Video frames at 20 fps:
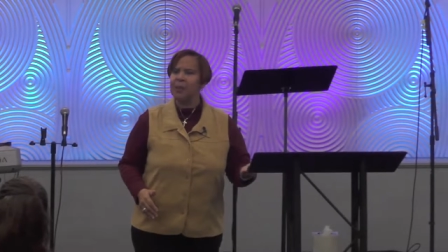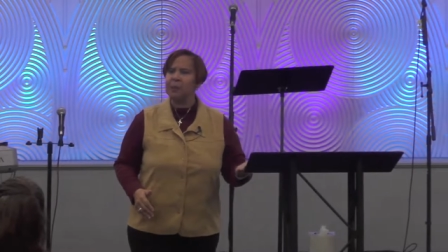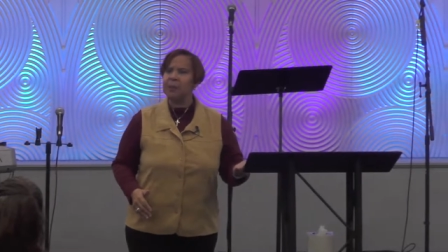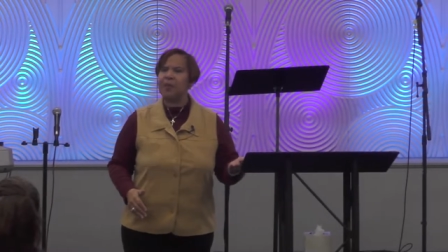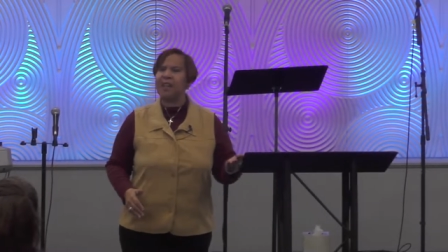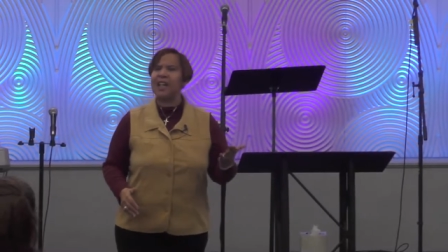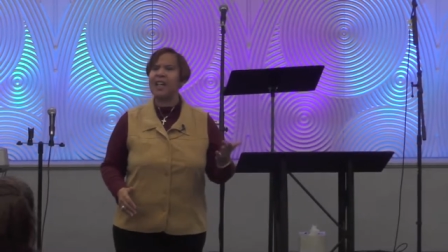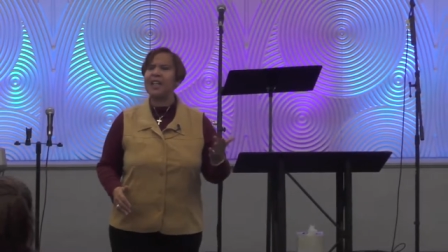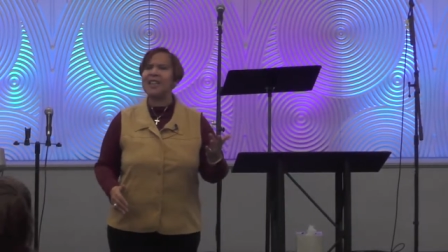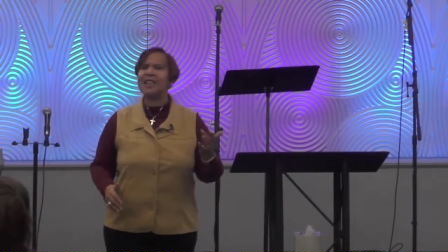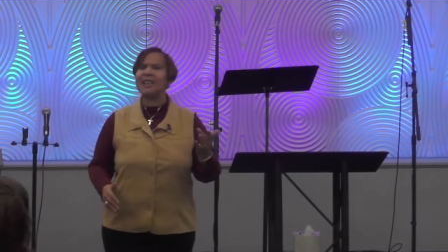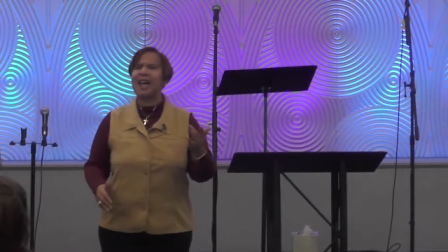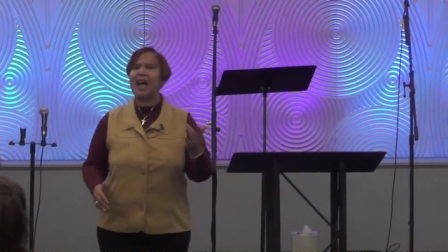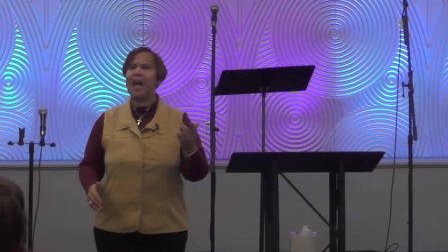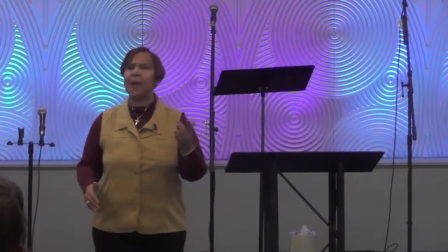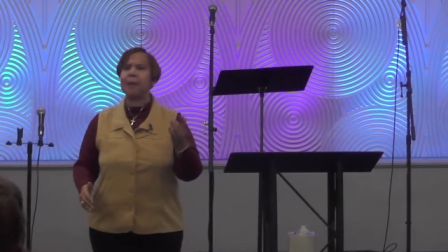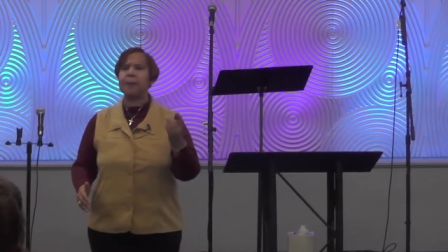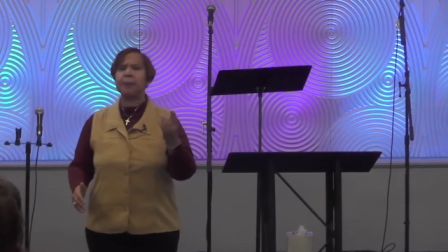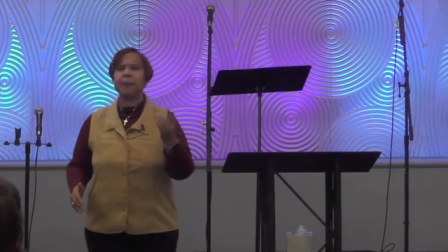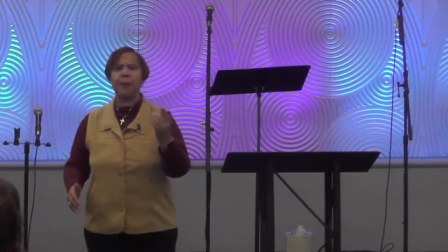because
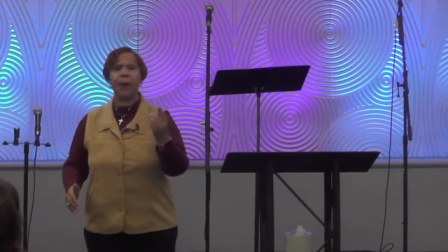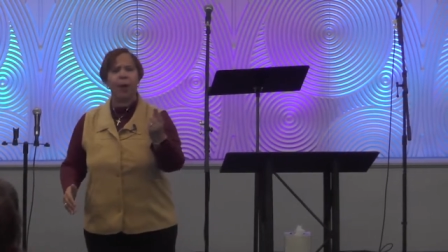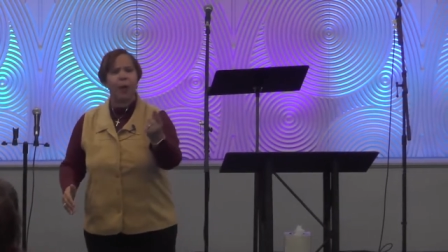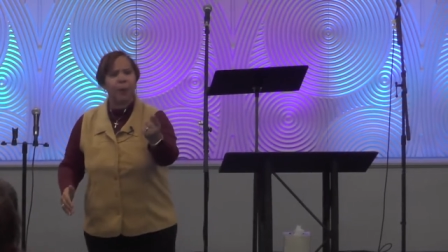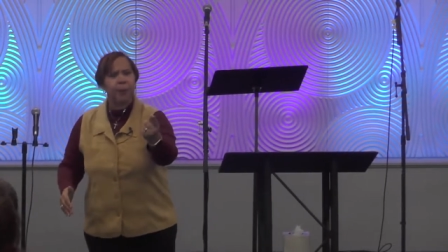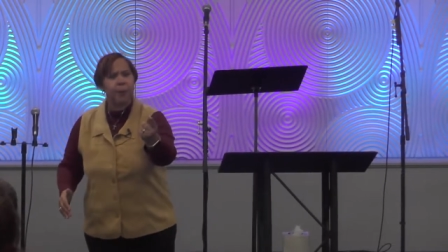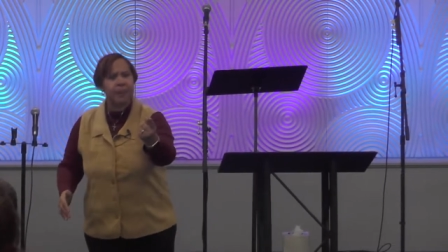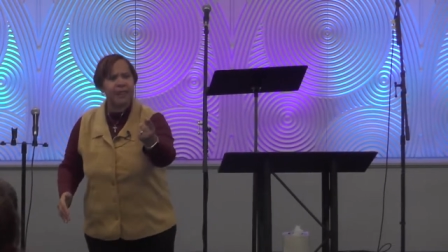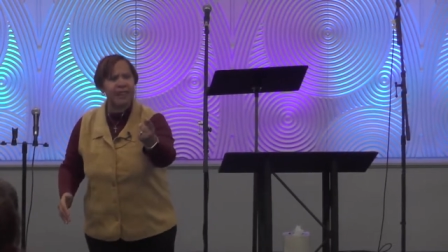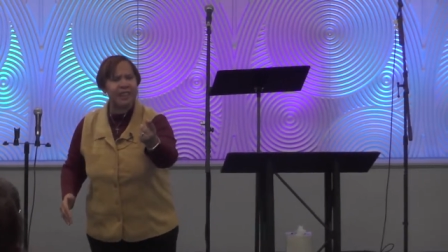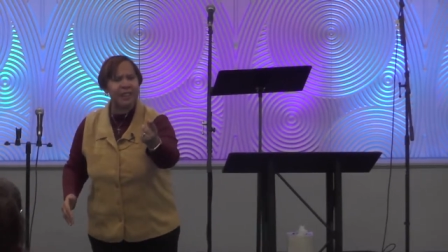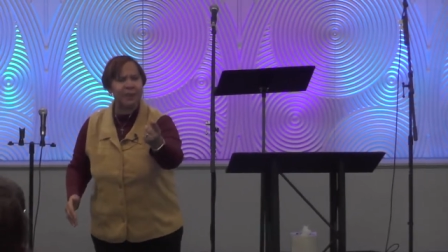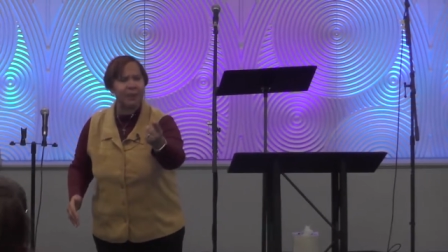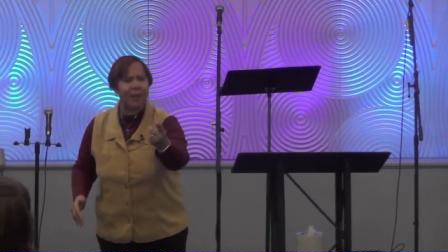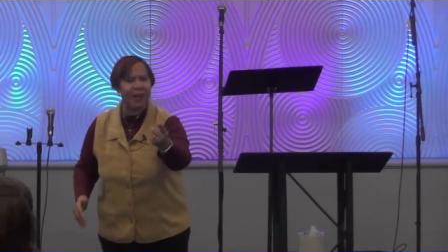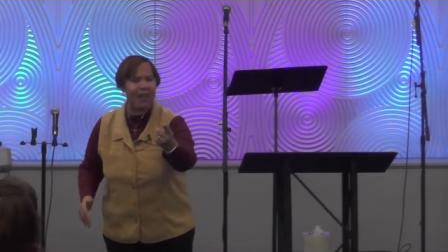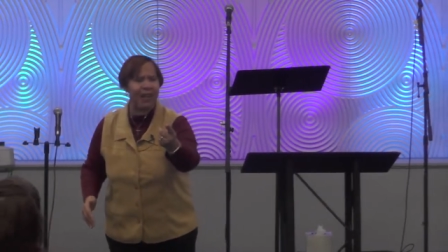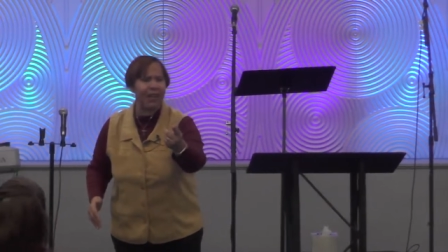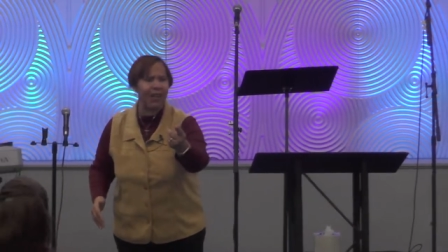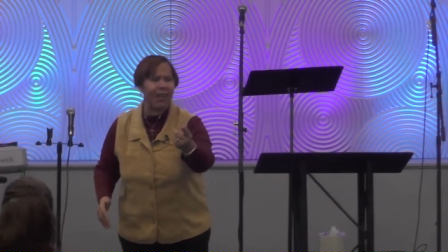I purposed
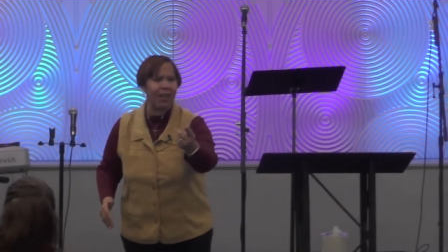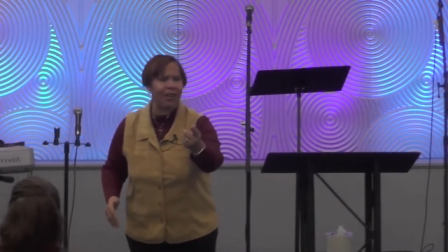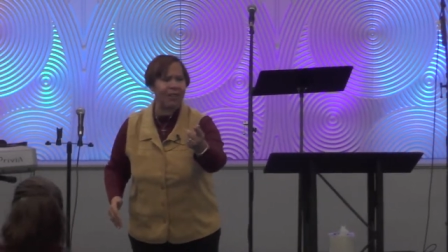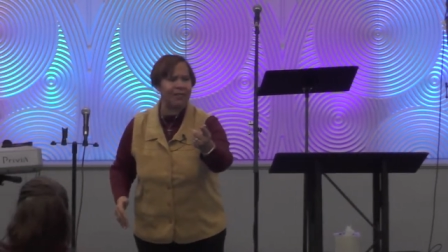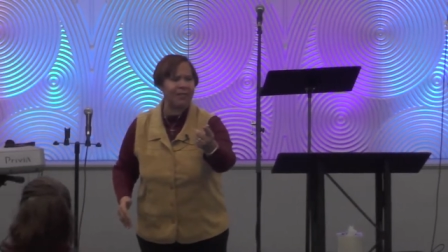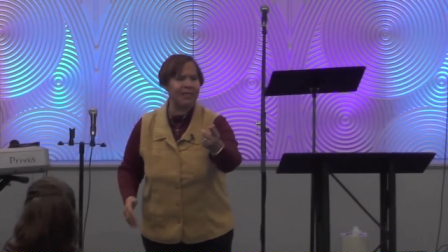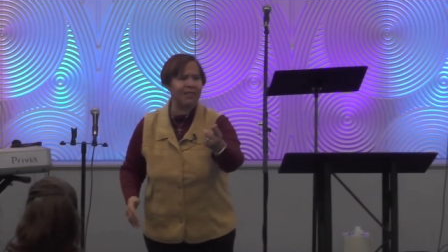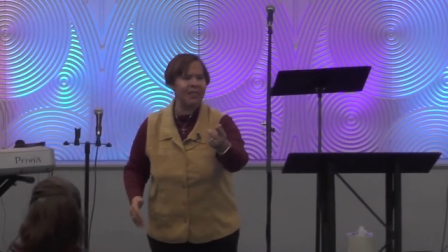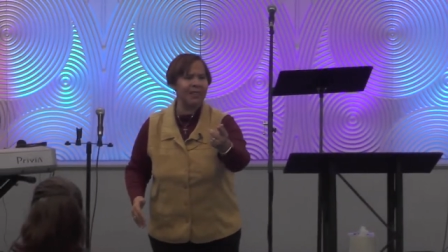my heart